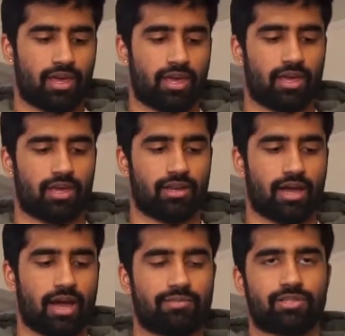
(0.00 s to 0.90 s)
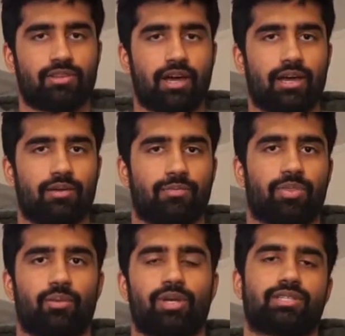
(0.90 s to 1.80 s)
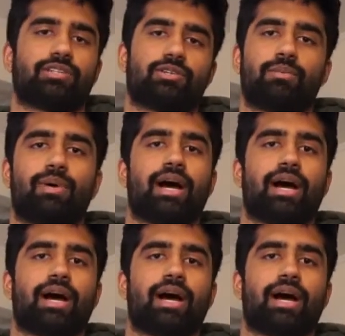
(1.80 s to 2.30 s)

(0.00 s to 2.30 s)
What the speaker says: And after that, we essentially